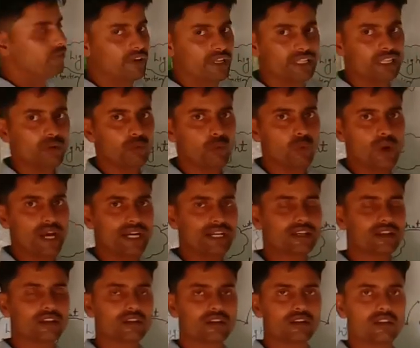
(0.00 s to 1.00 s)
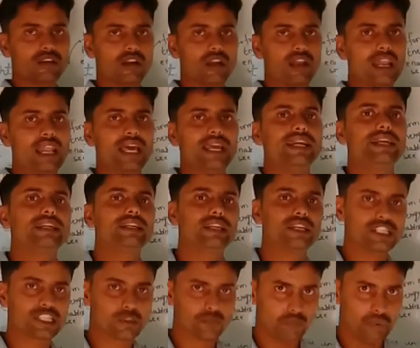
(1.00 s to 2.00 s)
when the white
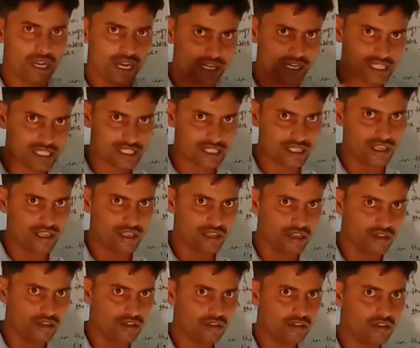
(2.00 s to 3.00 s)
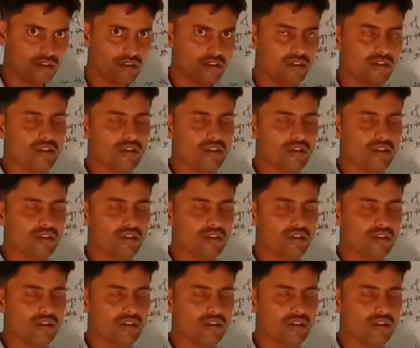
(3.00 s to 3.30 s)
light splits in